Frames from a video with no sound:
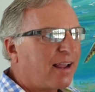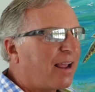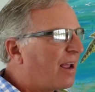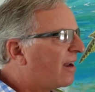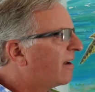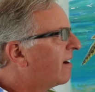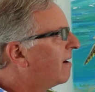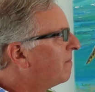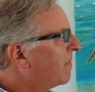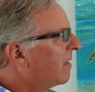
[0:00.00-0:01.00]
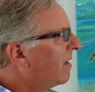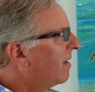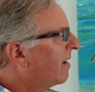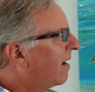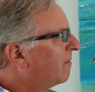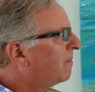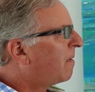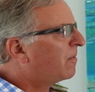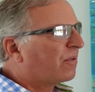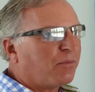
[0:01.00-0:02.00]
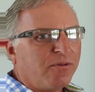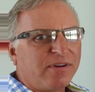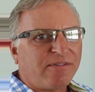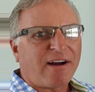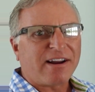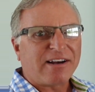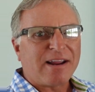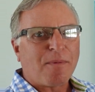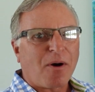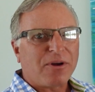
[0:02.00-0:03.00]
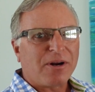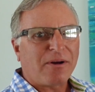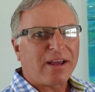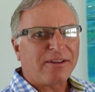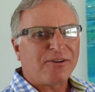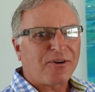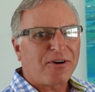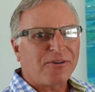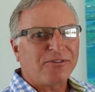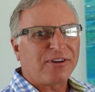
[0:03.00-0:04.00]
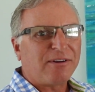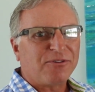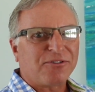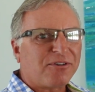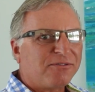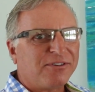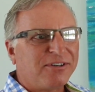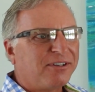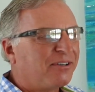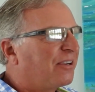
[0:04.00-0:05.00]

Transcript: And I remember the movie Finding Nemo. You know, I had the turtles and he was surfing.